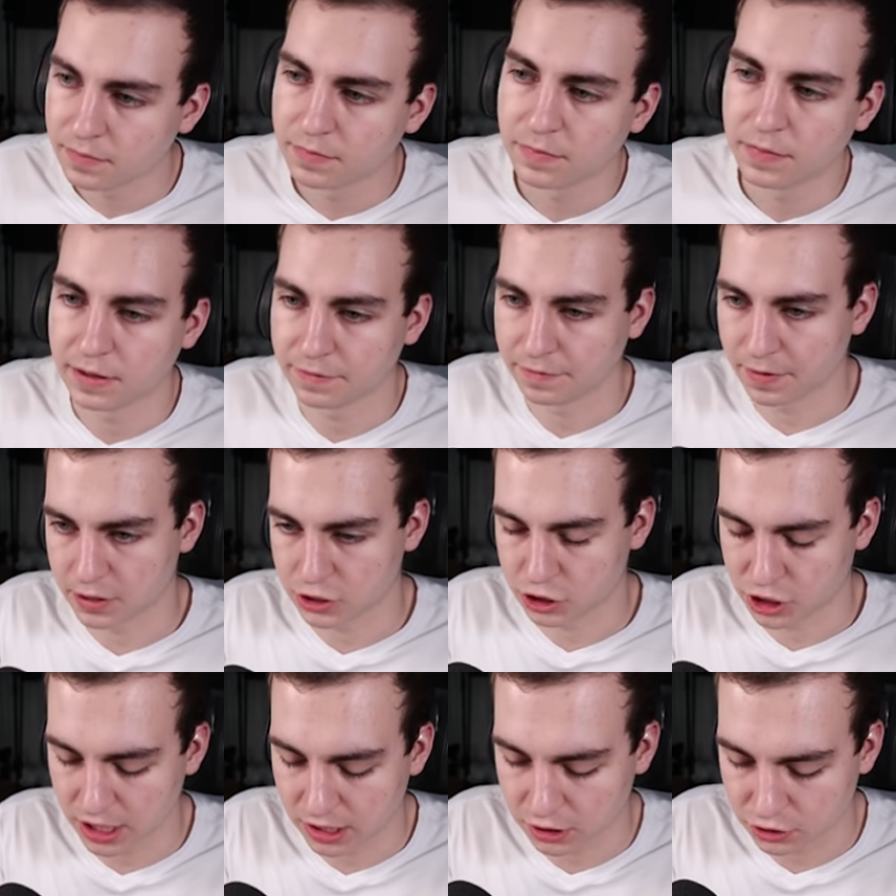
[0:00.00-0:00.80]
If I
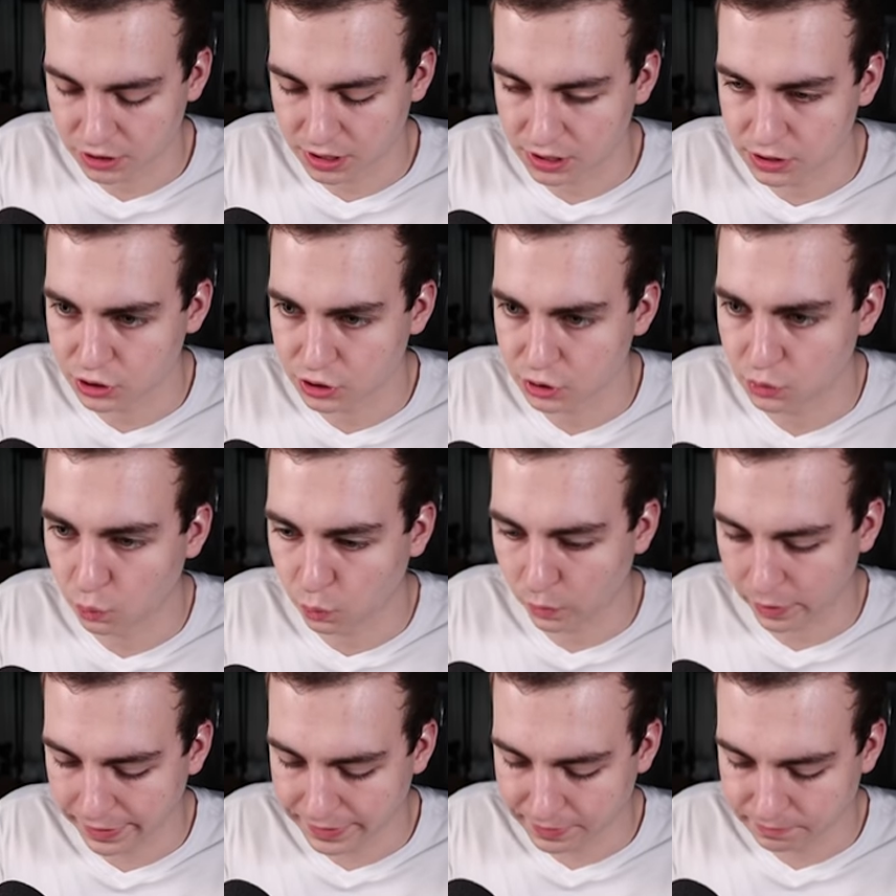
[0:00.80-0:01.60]
change this to
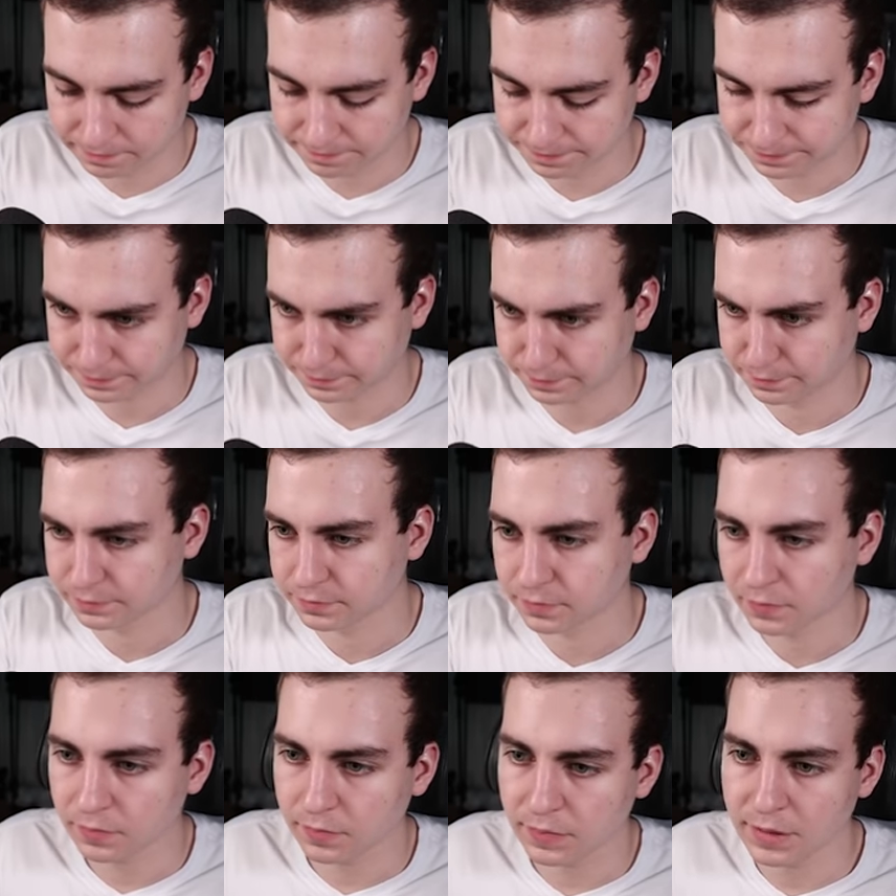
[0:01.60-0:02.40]
1,
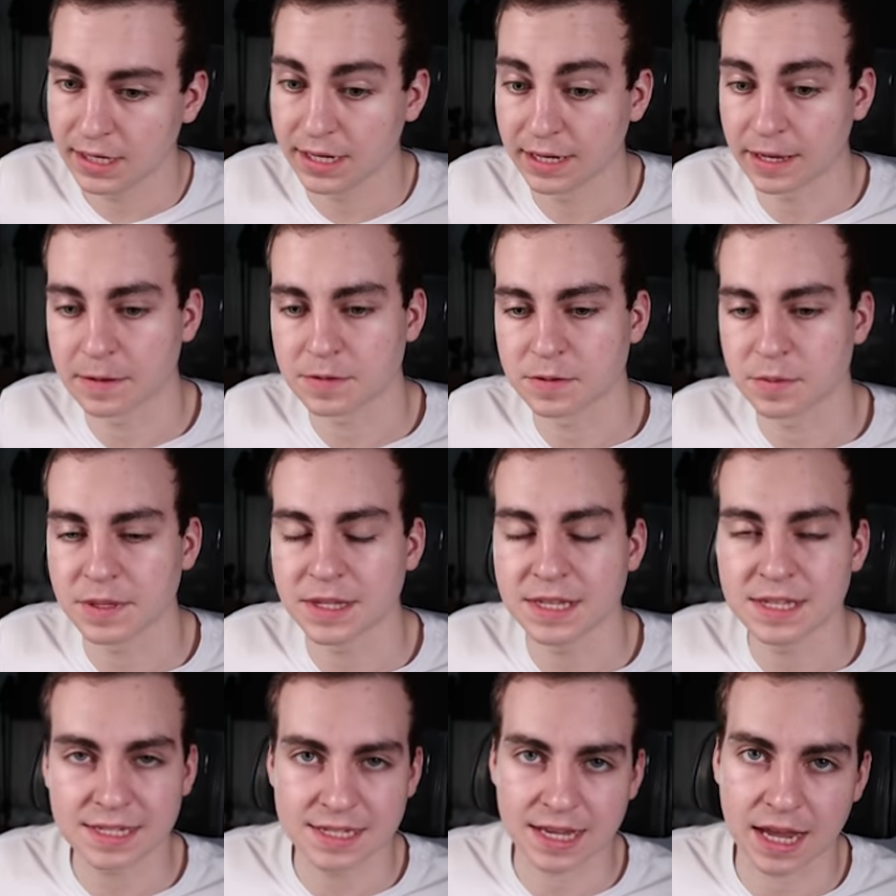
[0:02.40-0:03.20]
it gives me
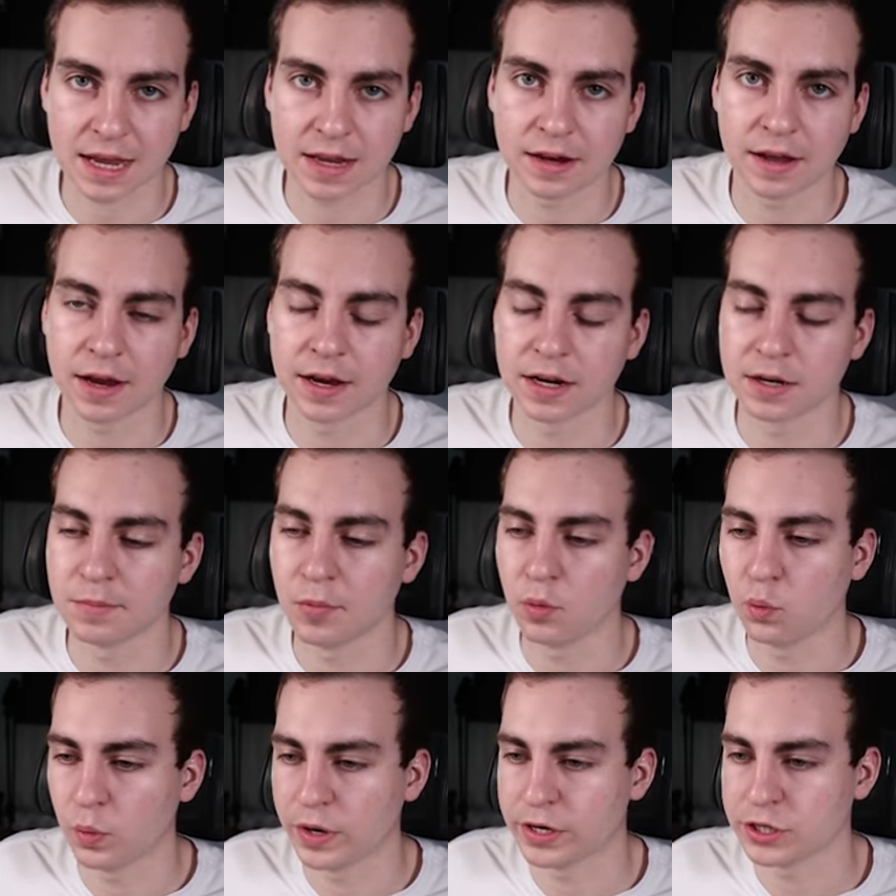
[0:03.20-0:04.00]
the second item,
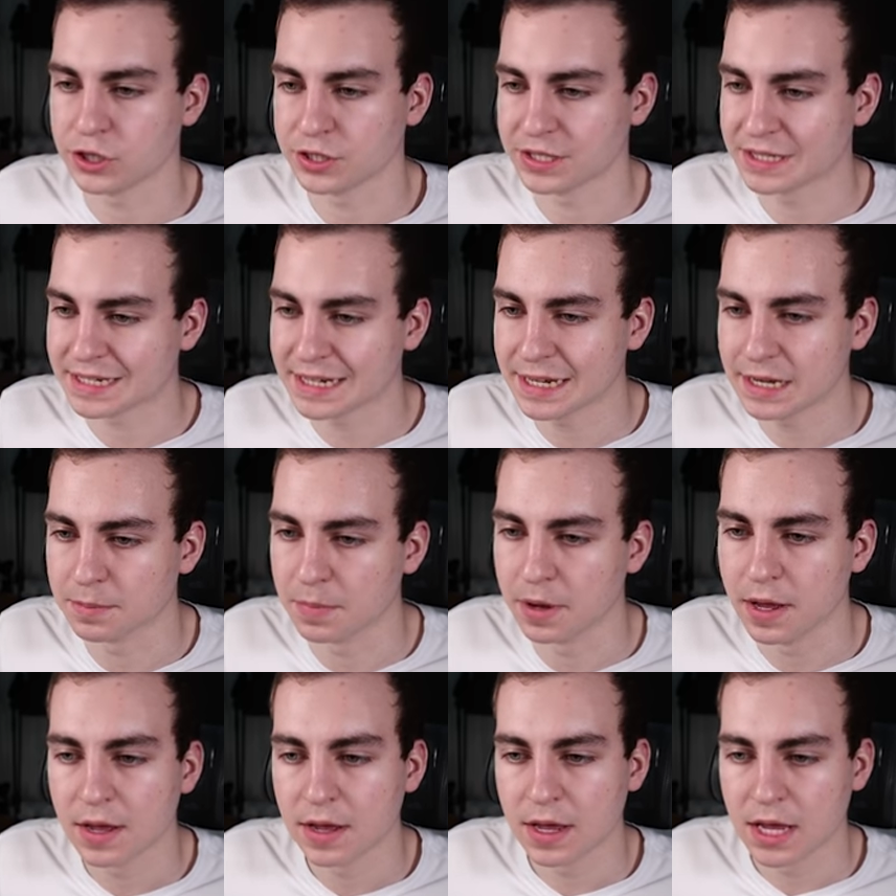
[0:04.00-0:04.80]
which is Tim.
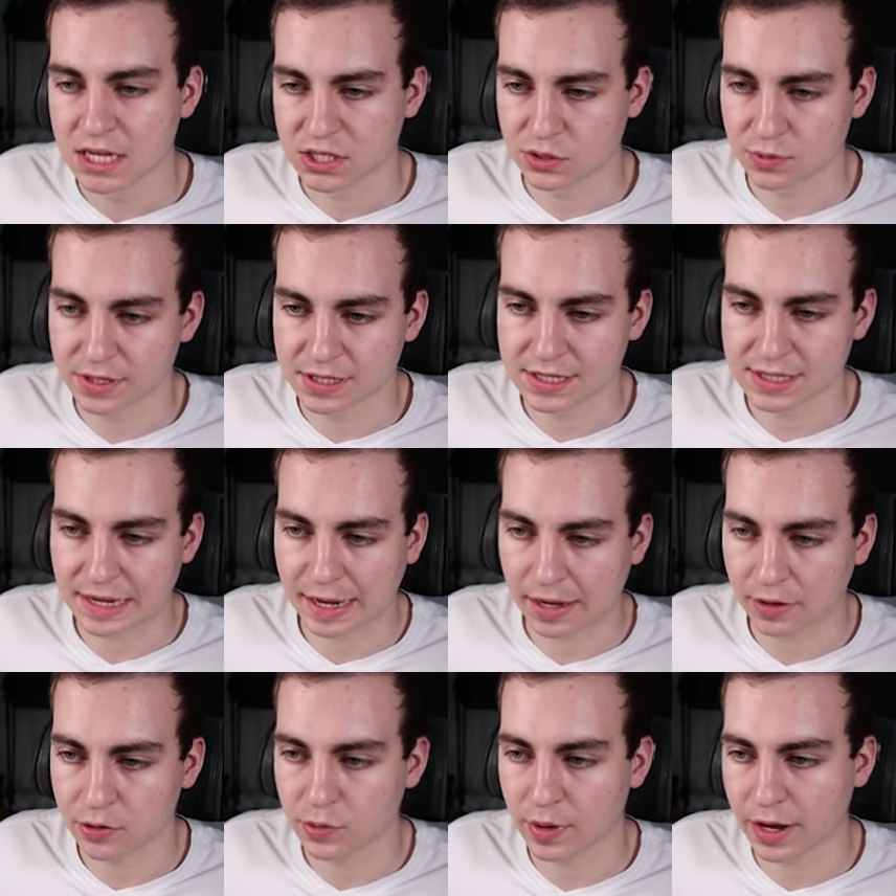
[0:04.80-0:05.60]
So this is
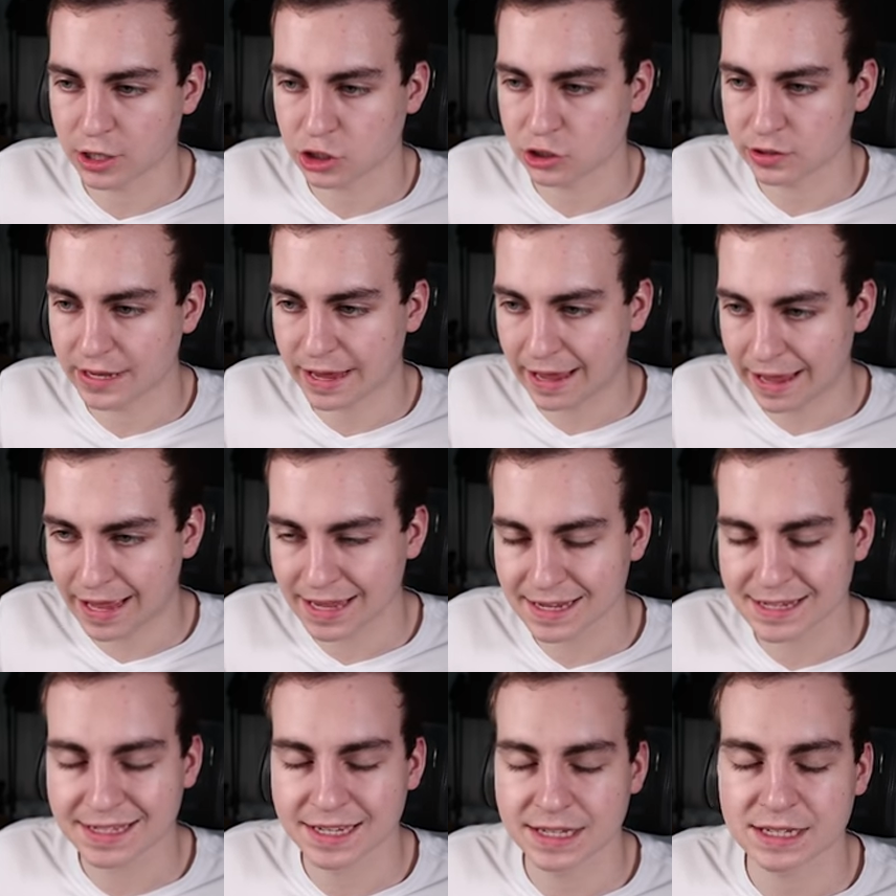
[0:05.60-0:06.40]
how you actually
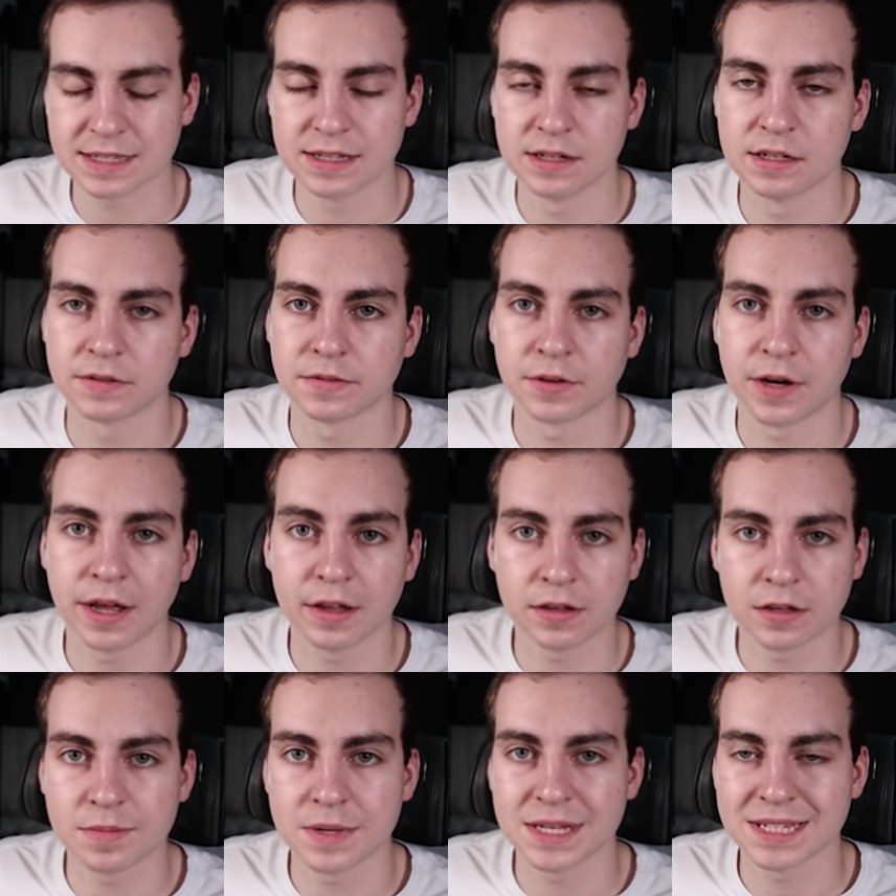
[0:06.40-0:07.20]
access the different
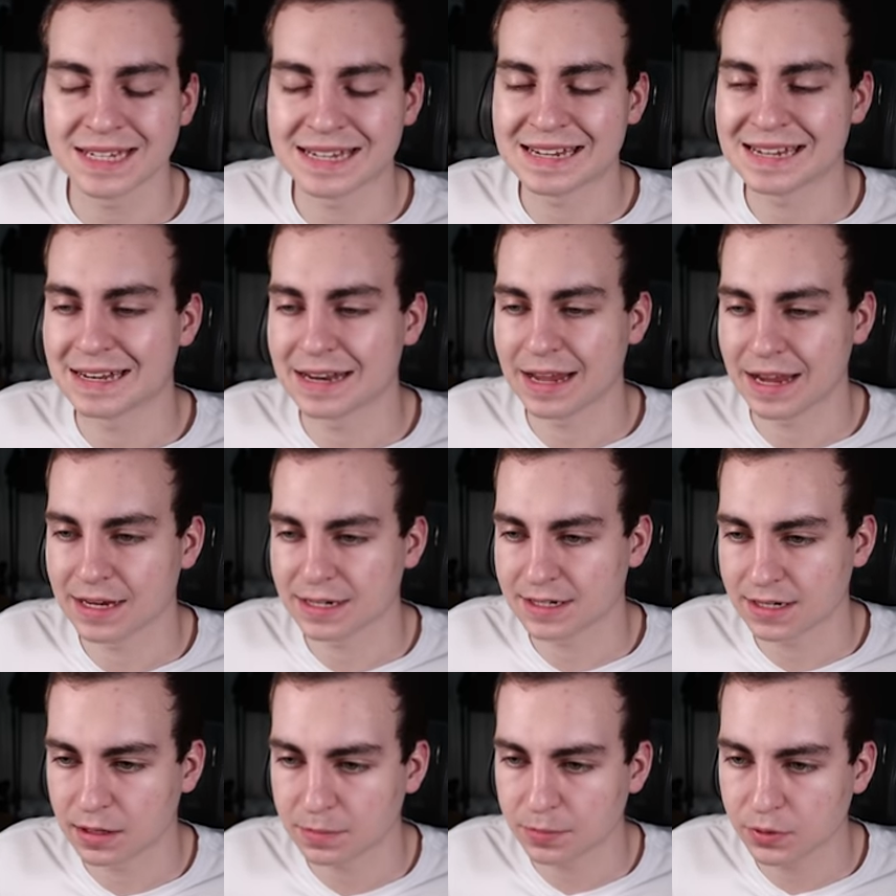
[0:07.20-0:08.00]
elements in a
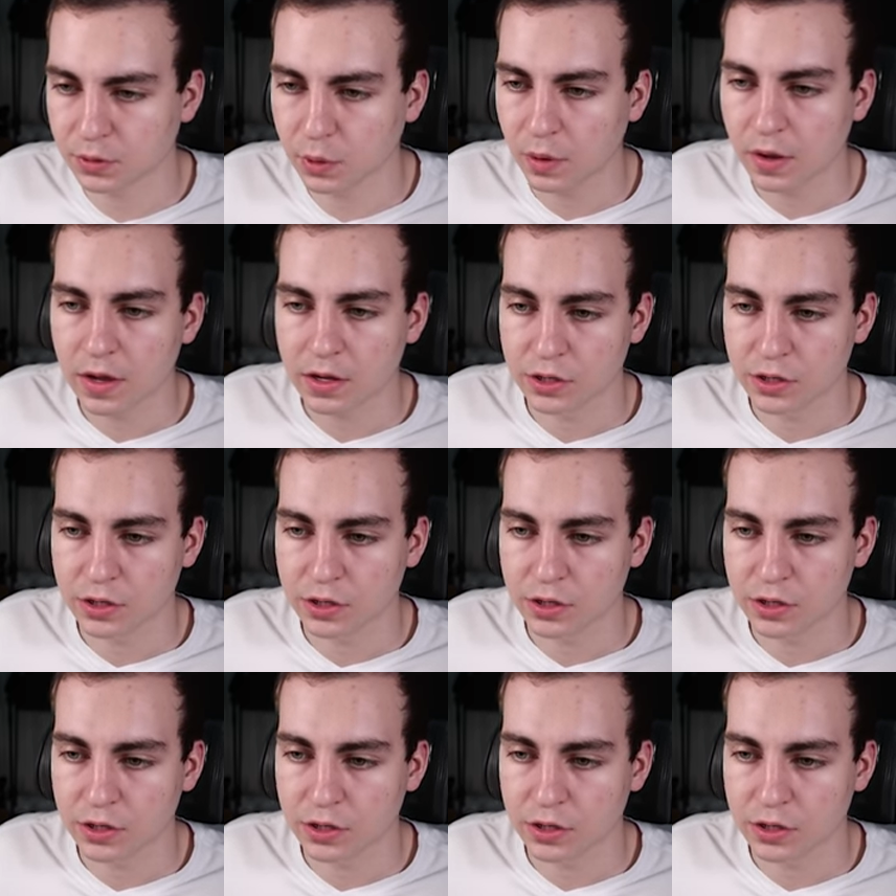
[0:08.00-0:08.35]
tuple.